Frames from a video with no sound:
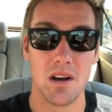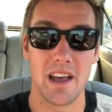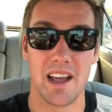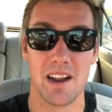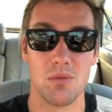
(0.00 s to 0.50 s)

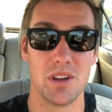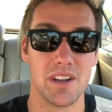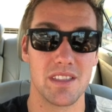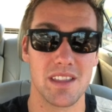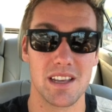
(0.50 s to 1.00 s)
and I
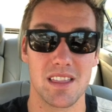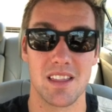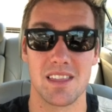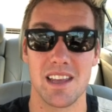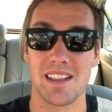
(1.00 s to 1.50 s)
really think
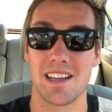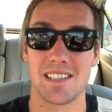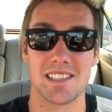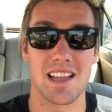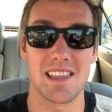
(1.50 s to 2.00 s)
the thing that
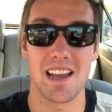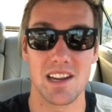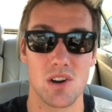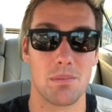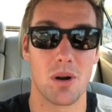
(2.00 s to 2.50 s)
set that
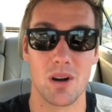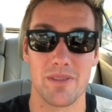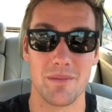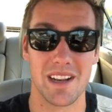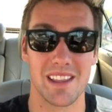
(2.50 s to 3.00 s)
year apart
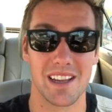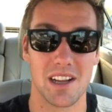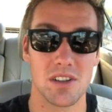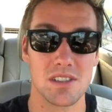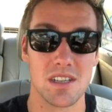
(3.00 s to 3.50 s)
from anything
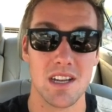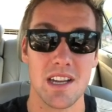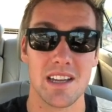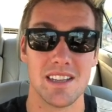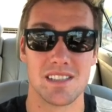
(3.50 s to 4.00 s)
else
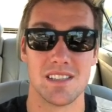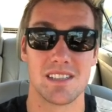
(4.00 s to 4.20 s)
is the